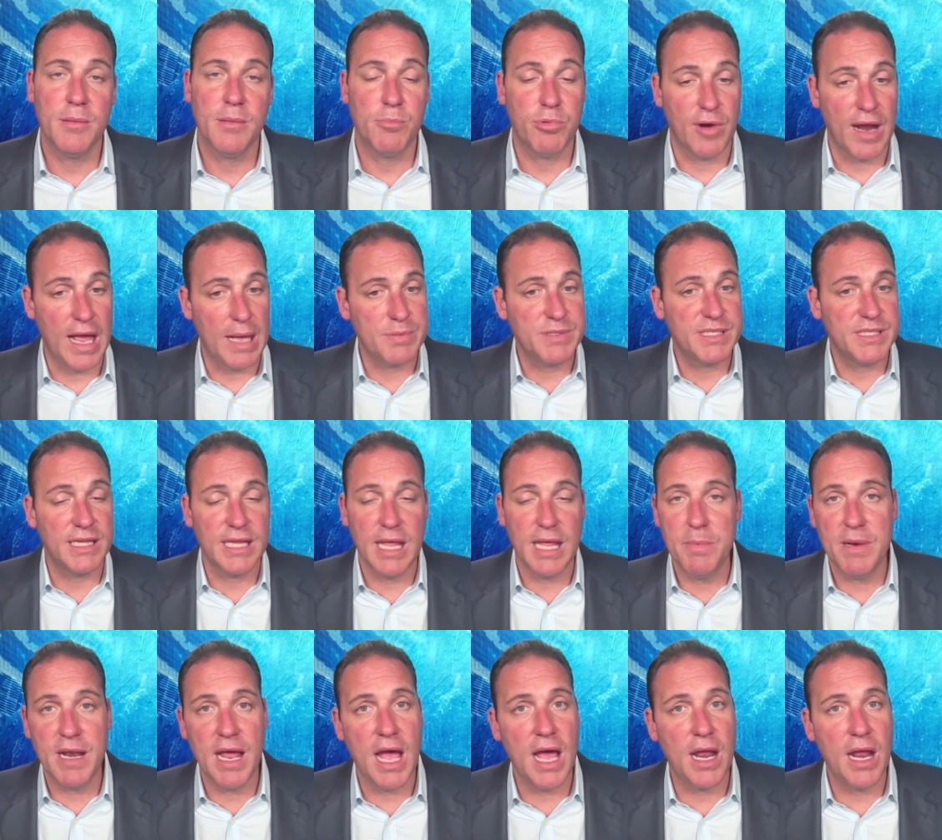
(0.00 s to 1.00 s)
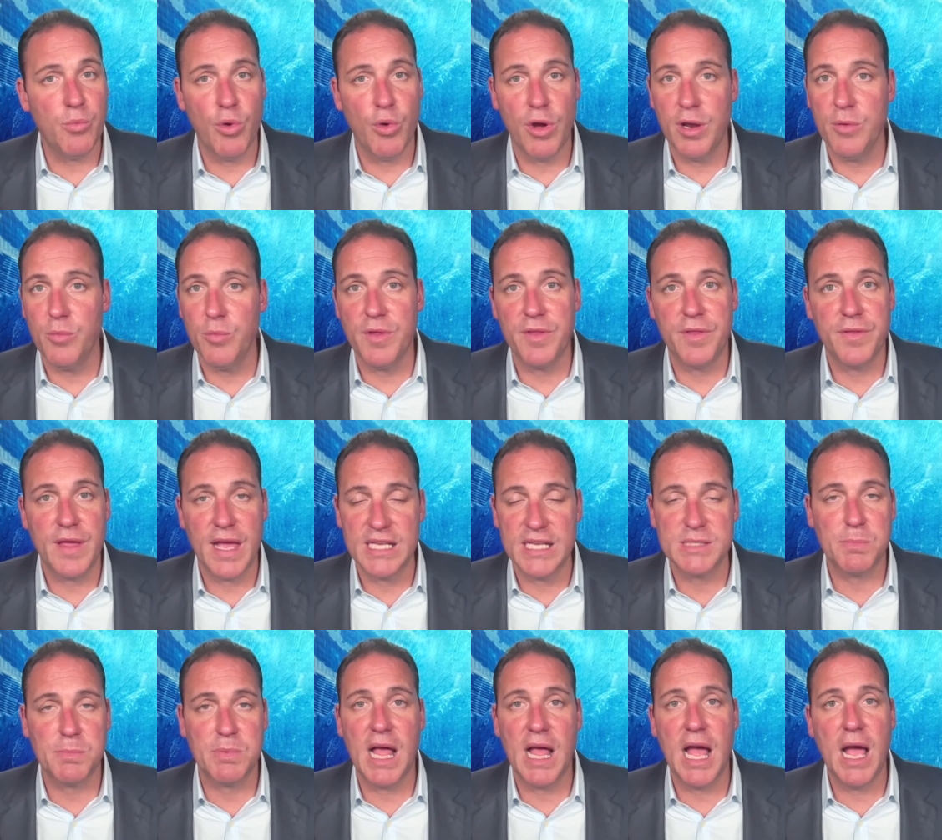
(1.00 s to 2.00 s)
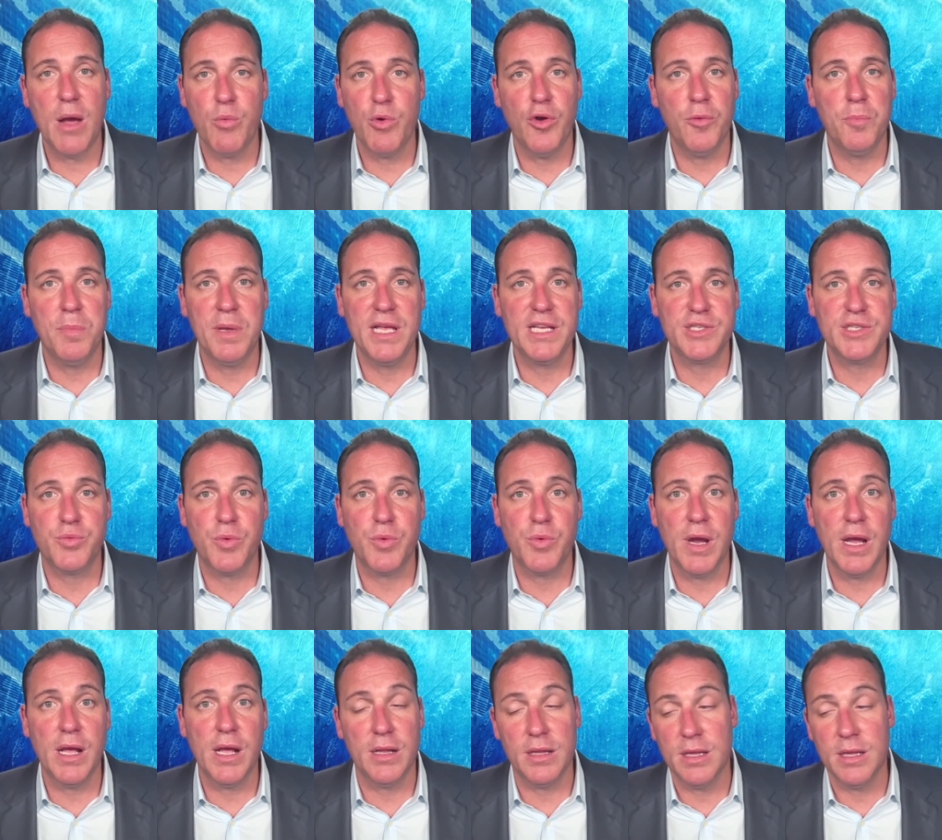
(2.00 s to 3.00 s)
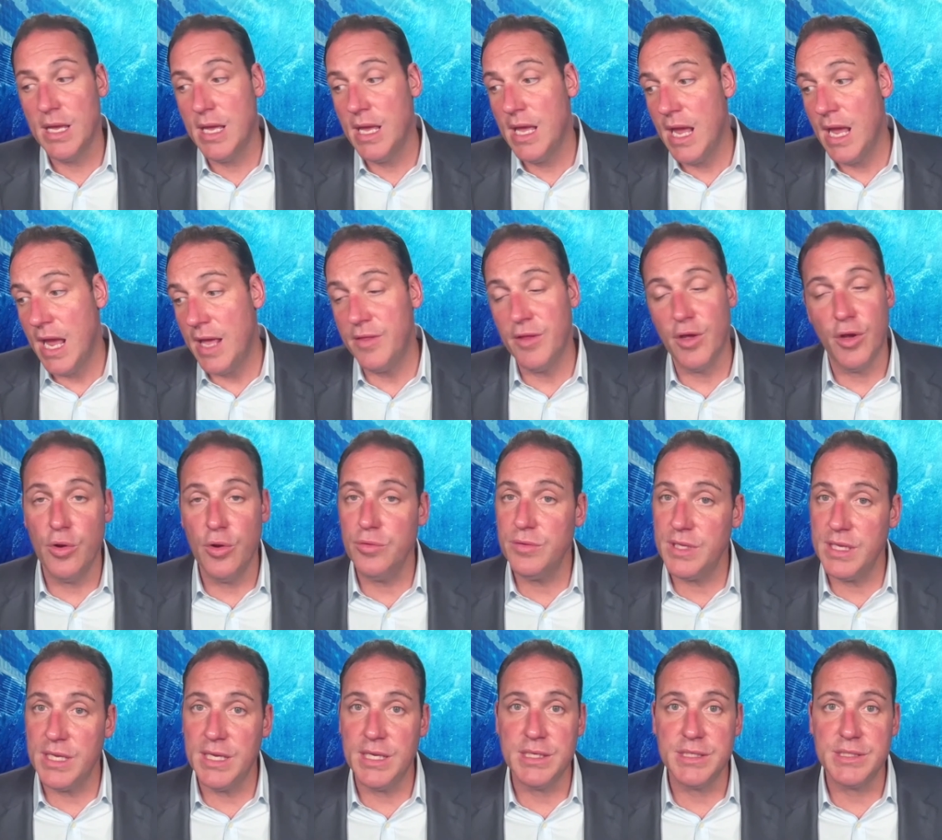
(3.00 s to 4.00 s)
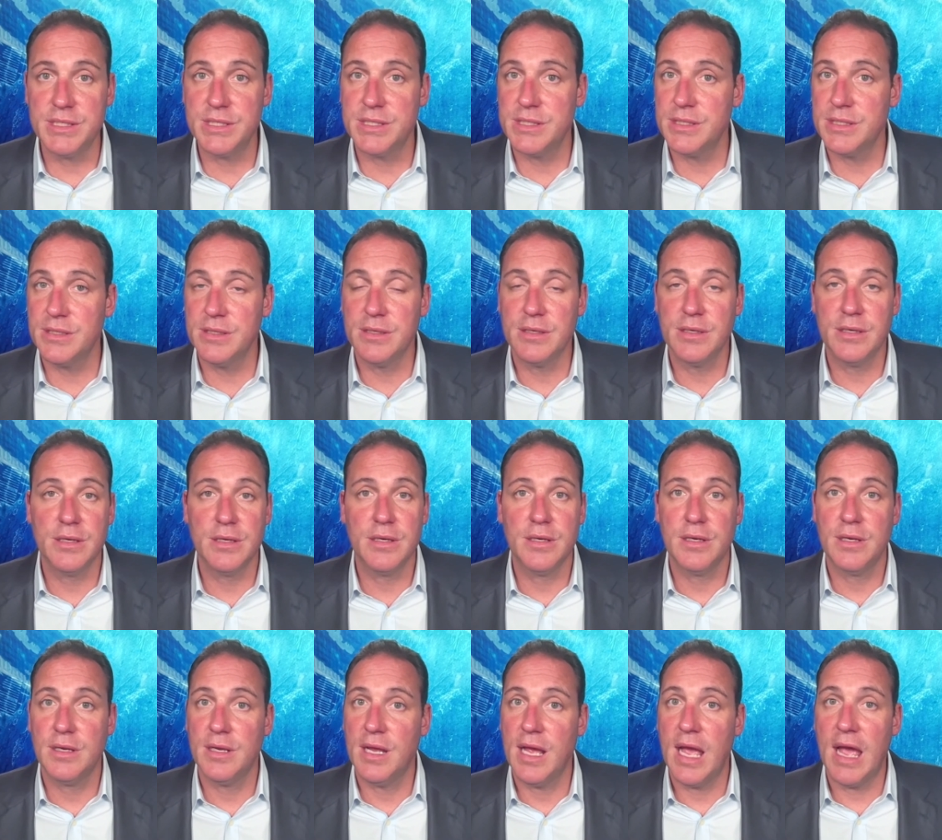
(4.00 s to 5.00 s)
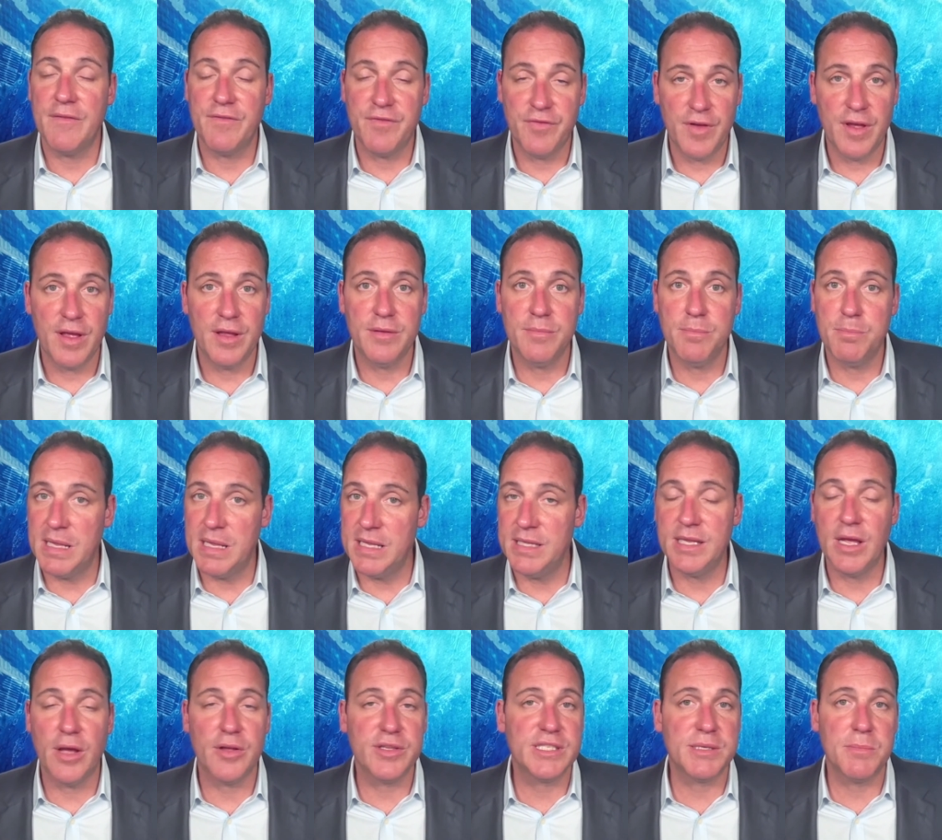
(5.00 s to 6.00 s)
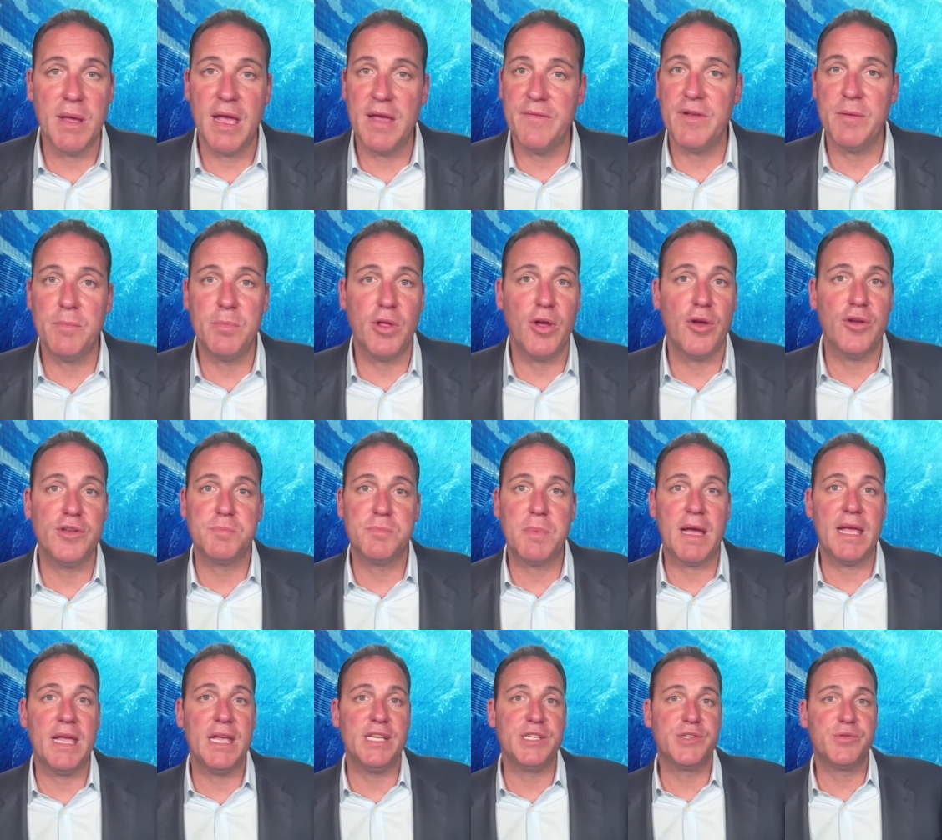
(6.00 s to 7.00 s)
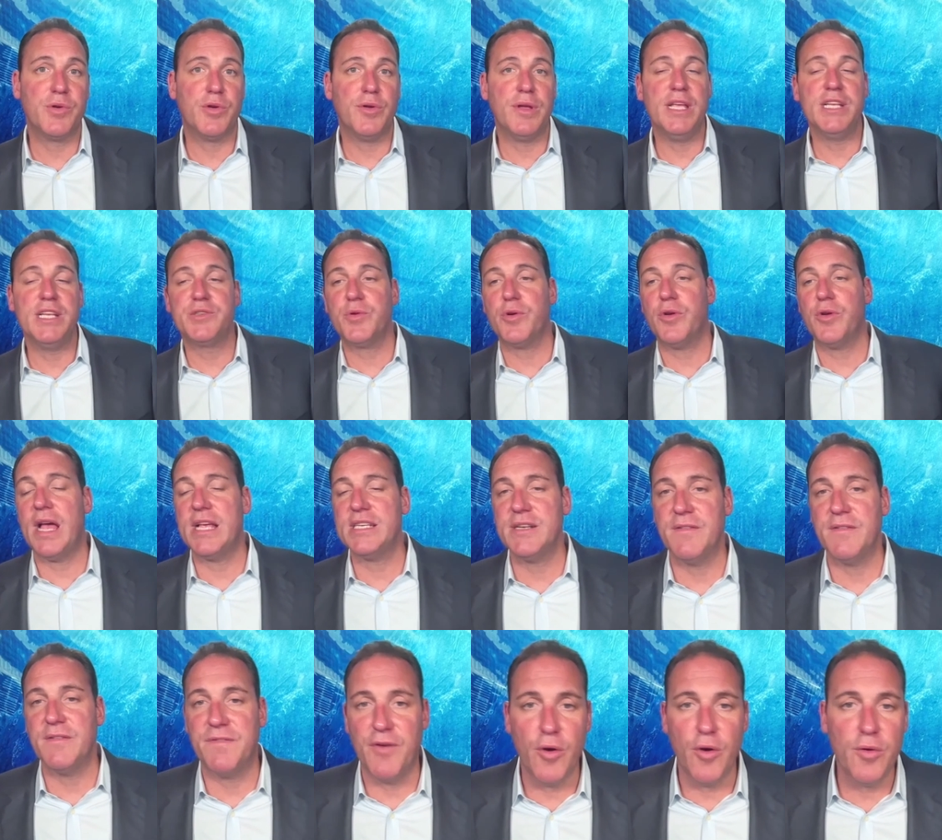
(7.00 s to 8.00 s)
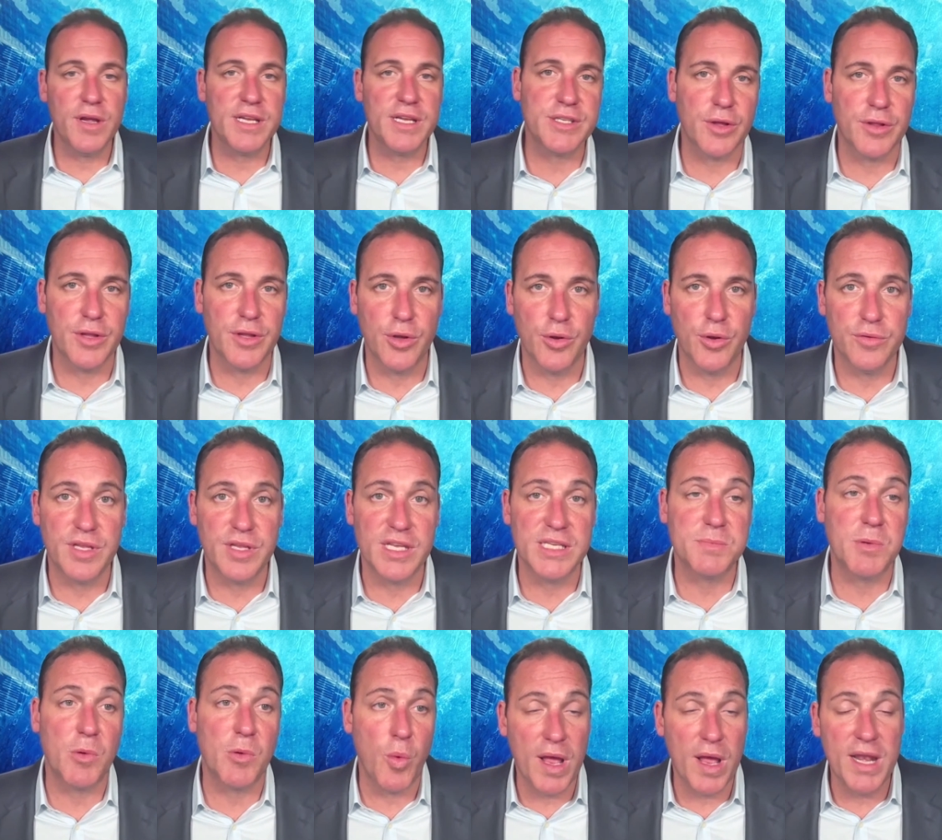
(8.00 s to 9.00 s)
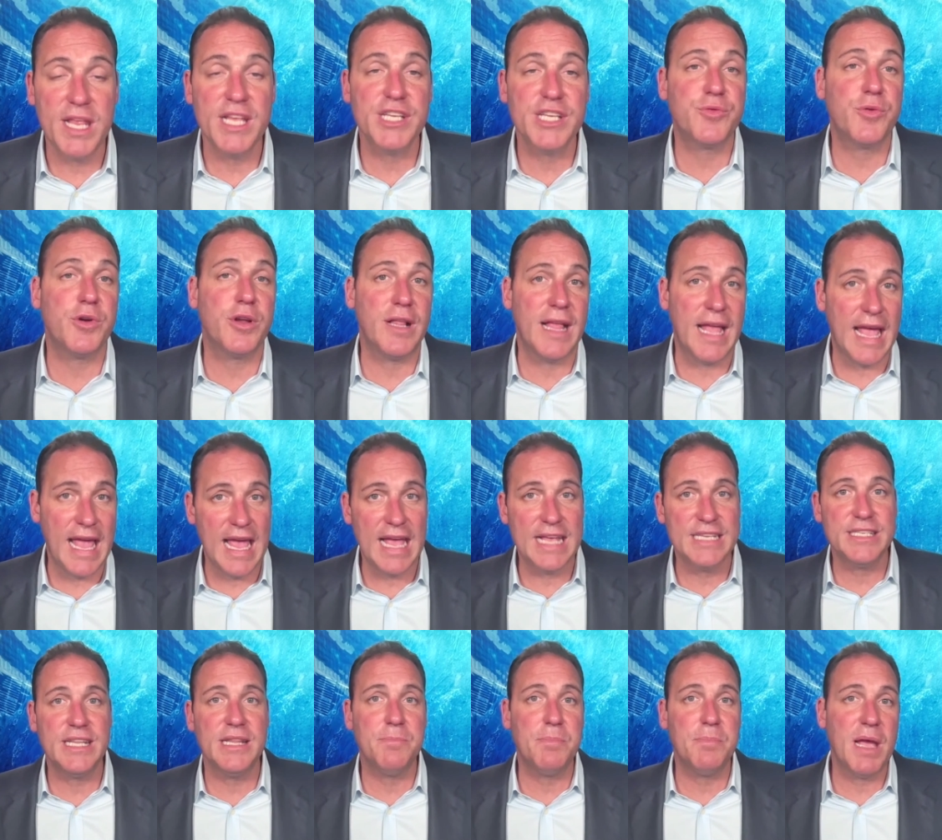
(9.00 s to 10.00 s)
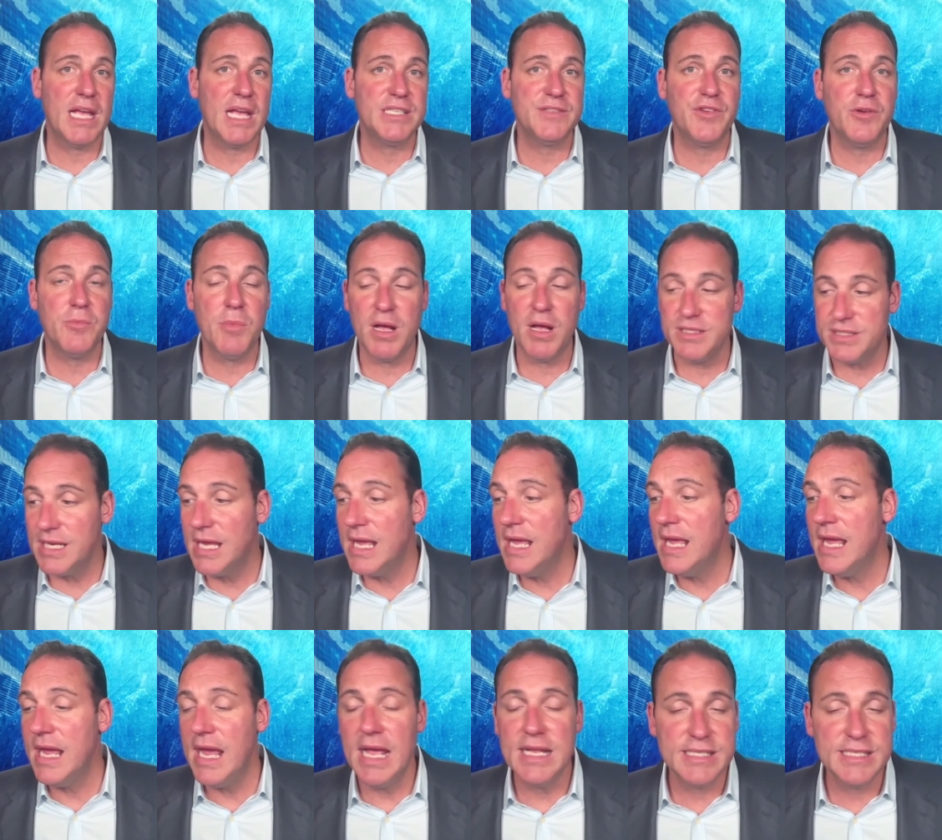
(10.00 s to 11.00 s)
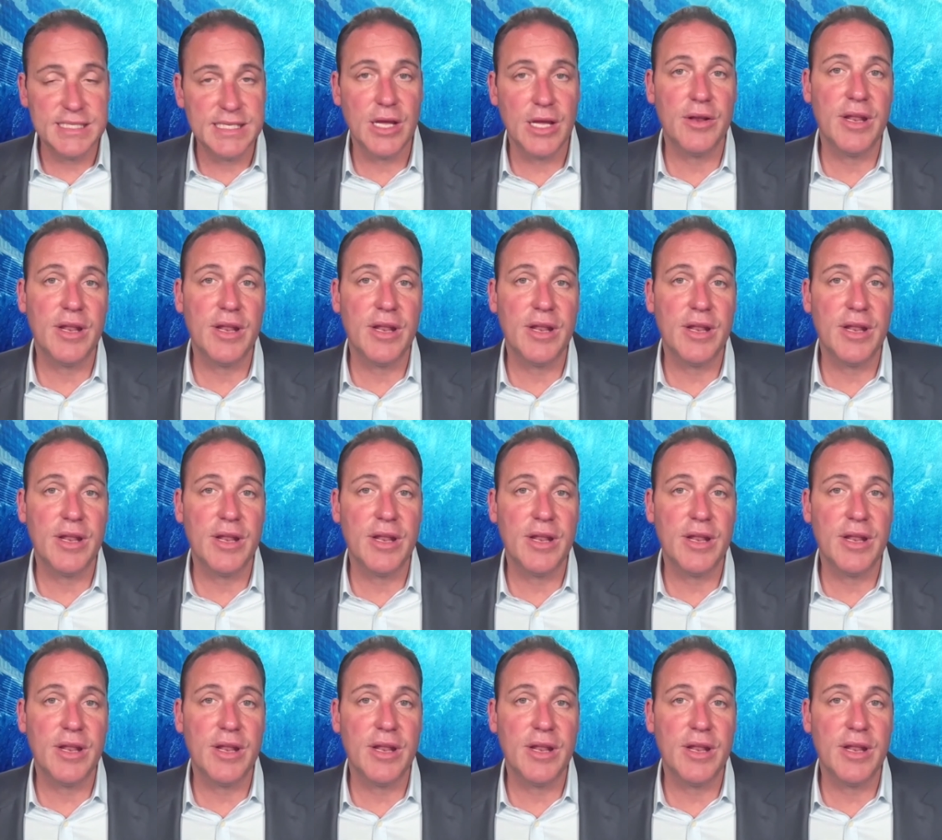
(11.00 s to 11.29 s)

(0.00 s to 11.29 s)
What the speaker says: Perhaps the Lebanon one with Hezbollah will be as well. And the Houthis have been dealt some heavy blows by Israel. Israel hasn't focused on the Houthis, but when Israel has in the past few months, it's dealt